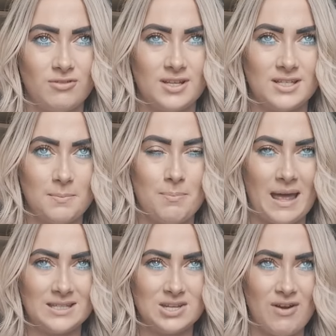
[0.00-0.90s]
is it
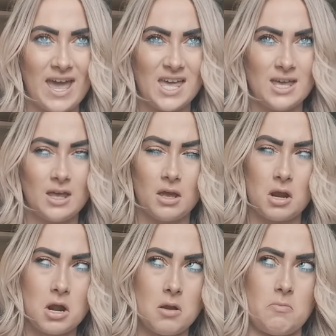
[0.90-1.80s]
banderay?
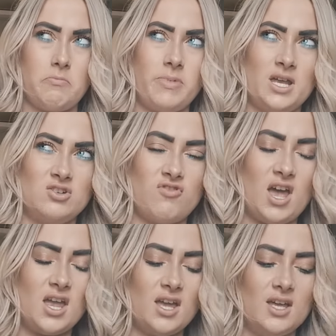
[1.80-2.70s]

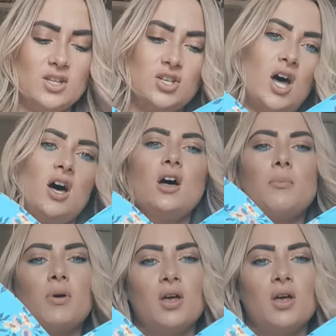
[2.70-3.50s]
Banderay? Top.